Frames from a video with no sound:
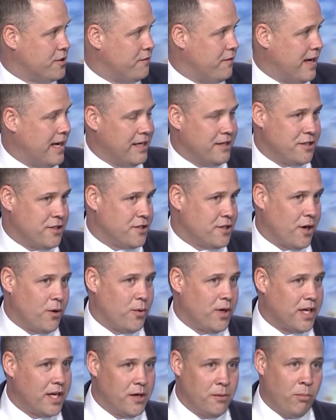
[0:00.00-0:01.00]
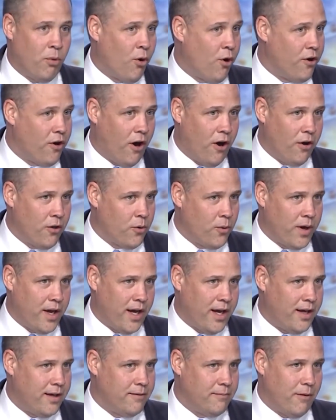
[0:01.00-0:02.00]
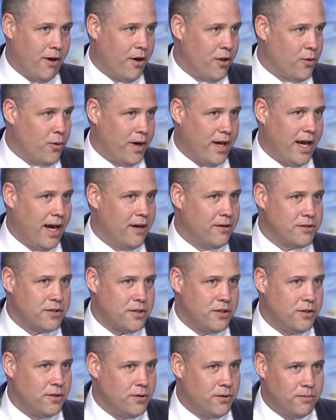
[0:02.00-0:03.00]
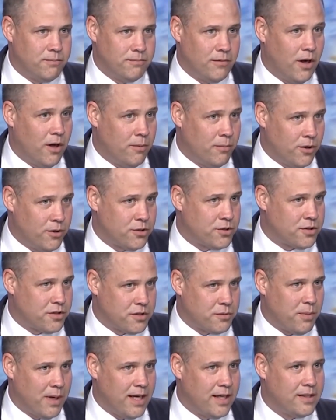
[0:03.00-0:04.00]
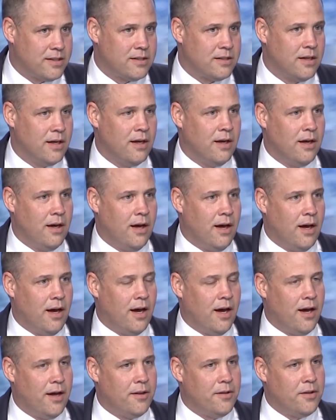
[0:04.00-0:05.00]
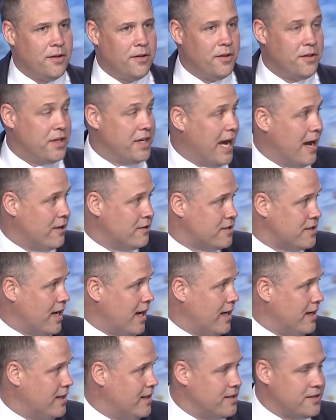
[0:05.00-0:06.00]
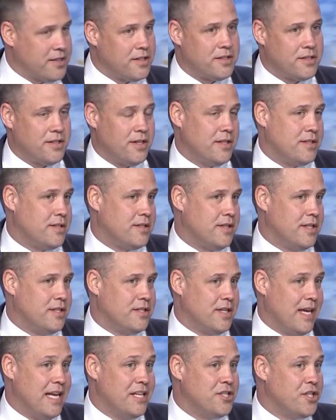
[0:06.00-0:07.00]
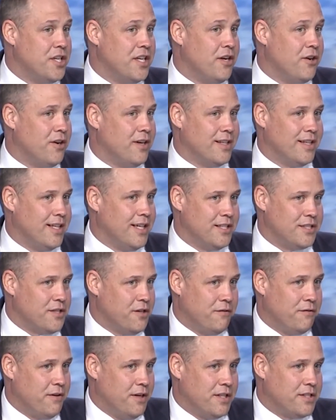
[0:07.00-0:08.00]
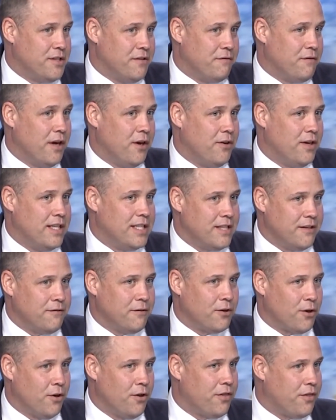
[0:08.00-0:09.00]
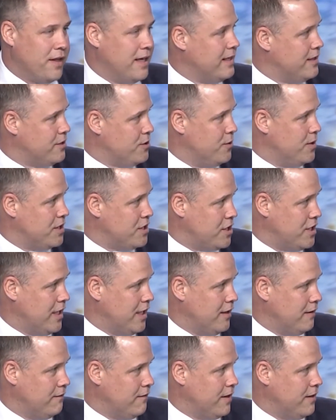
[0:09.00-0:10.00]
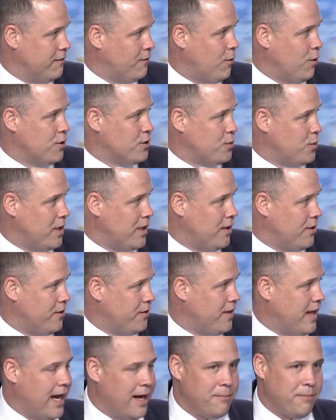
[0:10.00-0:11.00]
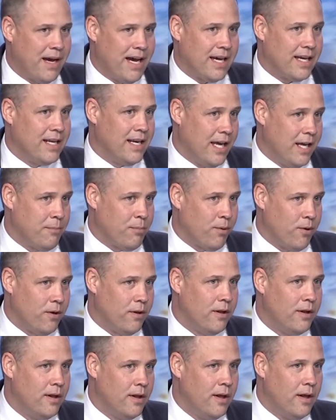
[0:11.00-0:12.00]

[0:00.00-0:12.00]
advantages are we can abort all the way out to almost space. The downside is it's engineeringly it's a very difficult thing to achieve, and of course we learned that back in April,